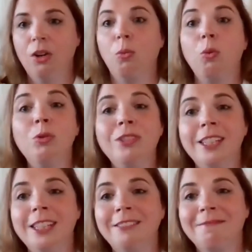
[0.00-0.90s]

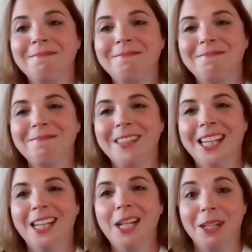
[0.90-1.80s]
wounding,
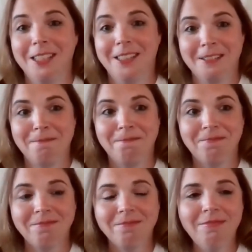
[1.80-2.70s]
and limits.
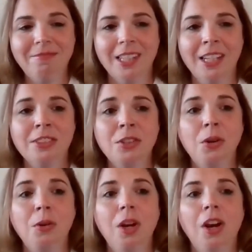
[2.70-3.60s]
And
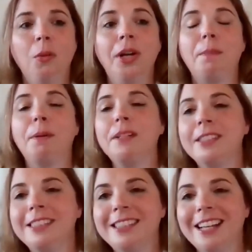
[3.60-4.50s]
so when a
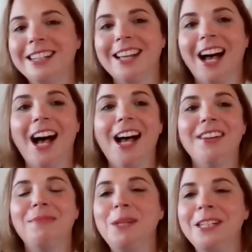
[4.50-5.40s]
person says,
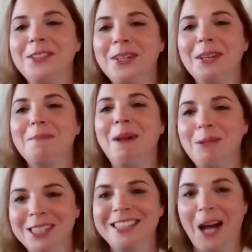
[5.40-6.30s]
I've been to the
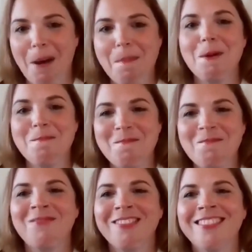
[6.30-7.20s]
mountaintop,
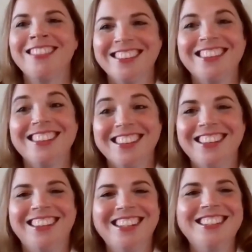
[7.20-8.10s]

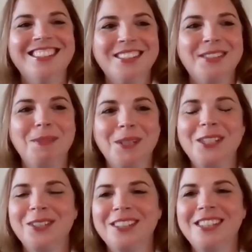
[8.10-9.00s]
there's a
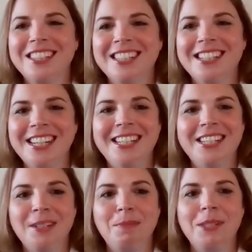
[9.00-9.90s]
spiritual understanding
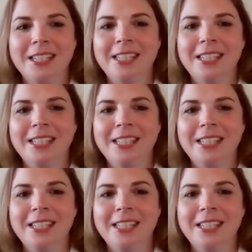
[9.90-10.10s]
to be